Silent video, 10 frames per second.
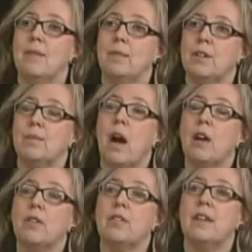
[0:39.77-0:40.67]

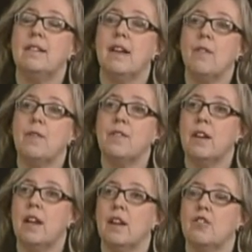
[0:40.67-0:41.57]
democracy
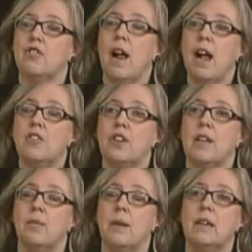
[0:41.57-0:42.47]
deficit and a
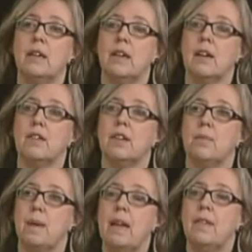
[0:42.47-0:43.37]
tragedy that we didn't get to
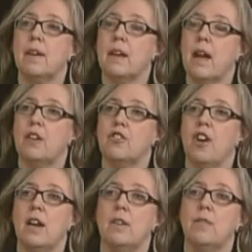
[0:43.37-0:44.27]
debate the
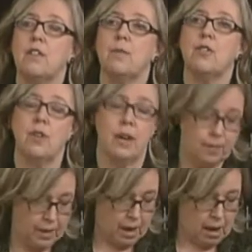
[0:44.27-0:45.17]
Canada-China Investment
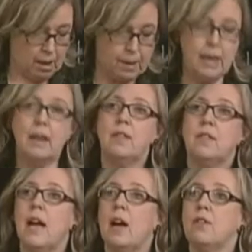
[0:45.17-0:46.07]
Treaty, but it
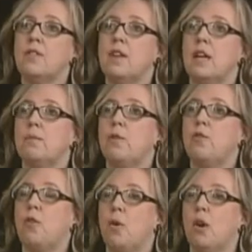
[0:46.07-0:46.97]
is now sitting
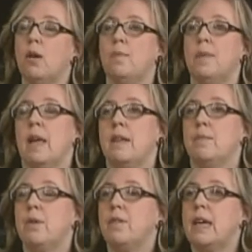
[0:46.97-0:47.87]
before
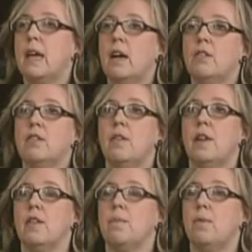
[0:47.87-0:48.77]
the Privy Council,
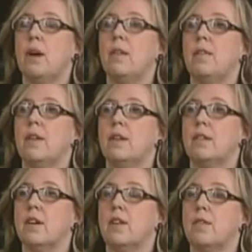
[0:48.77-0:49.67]
and the point that
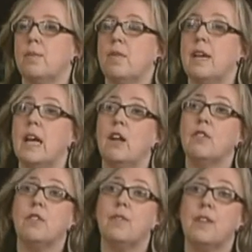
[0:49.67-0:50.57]
the Privy
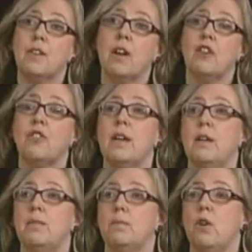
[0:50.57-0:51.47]
Council of this
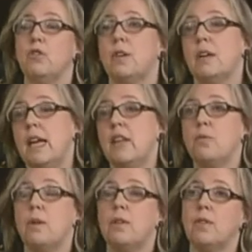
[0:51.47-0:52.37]
country, most
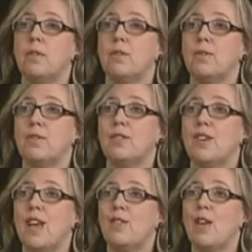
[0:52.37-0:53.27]
Canadians would
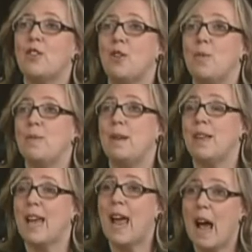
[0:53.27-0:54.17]
take that term to mean
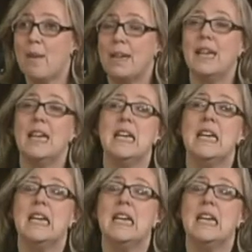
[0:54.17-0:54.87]
the Cabinet,